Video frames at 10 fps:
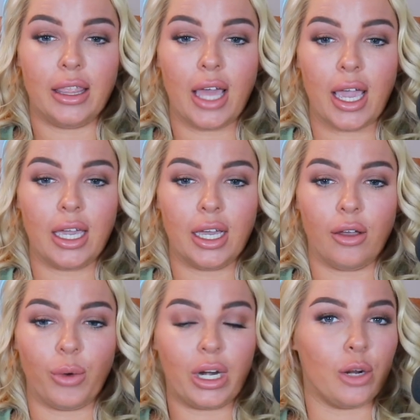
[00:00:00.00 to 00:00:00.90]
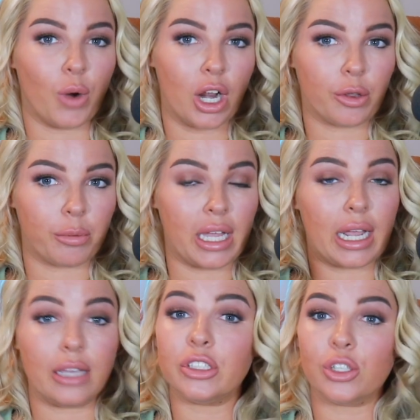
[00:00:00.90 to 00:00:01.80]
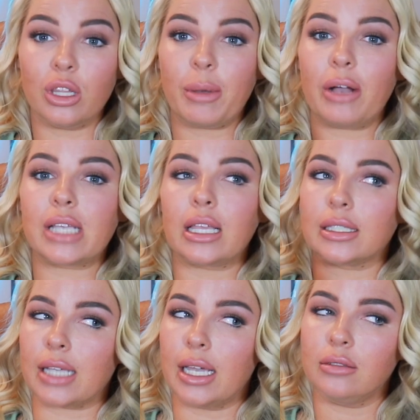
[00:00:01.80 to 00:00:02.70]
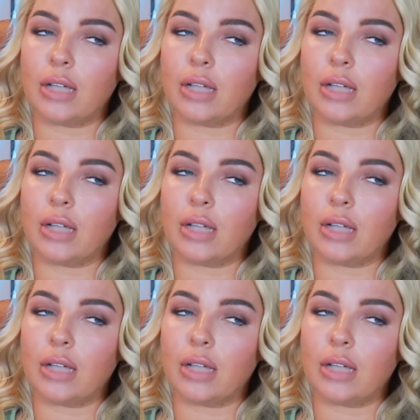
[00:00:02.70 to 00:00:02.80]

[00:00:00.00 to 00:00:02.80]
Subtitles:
They wanted to work with me, and I even told them, I was like, listen,